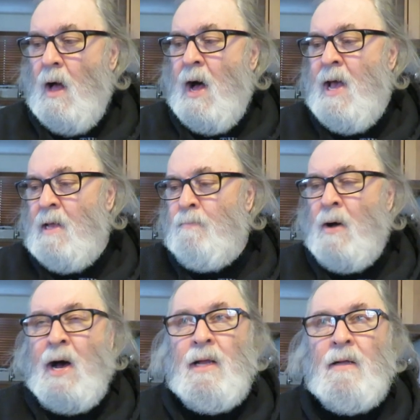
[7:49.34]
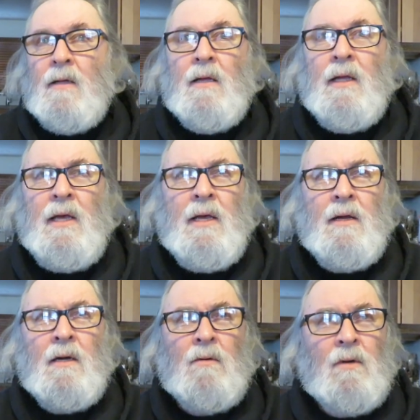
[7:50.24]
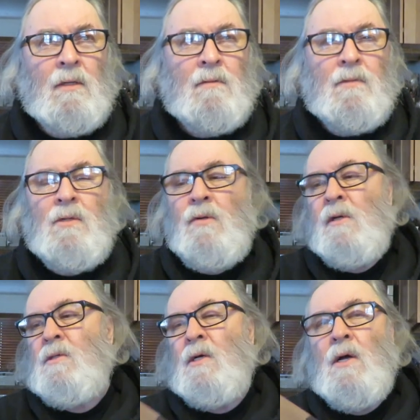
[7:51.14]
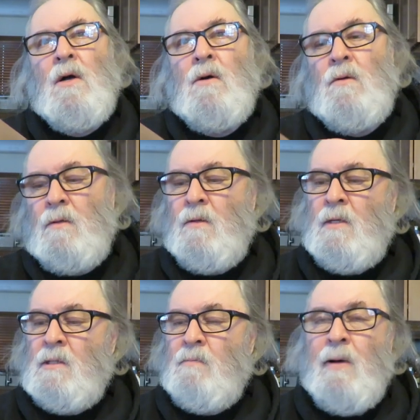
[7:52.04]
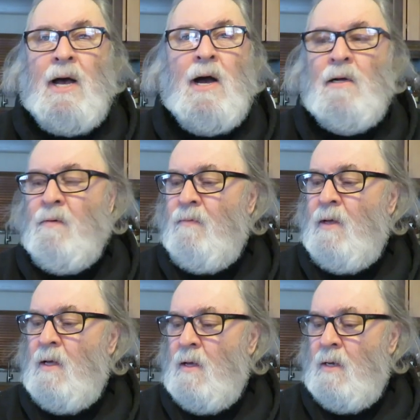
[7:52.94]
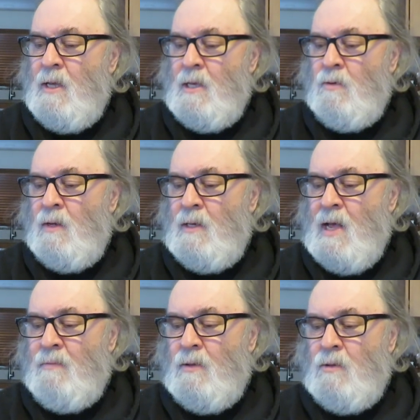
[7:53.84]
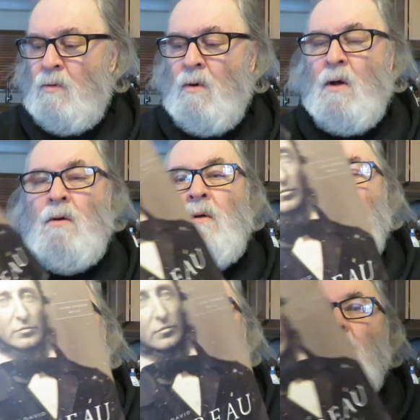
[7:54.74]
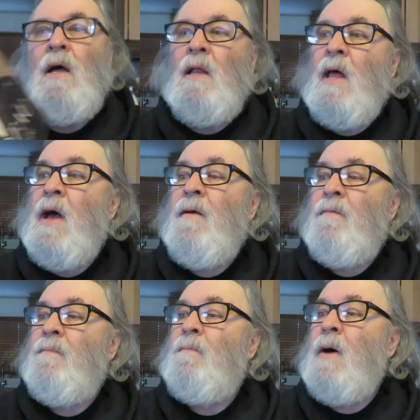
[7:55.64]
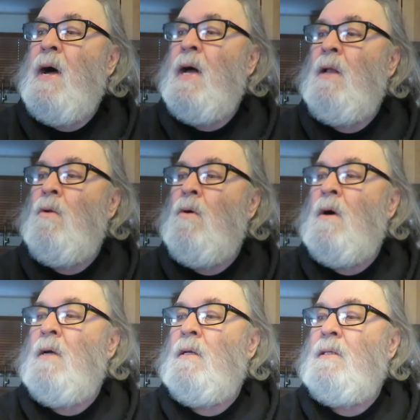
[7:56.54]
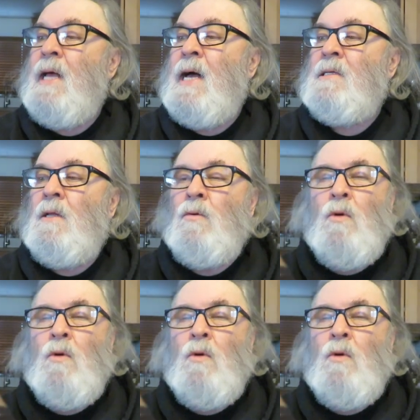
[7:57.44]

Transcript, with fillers: I had bought a year or two years ago this biography on Henry David Thoreau, A Life by Laura Dassow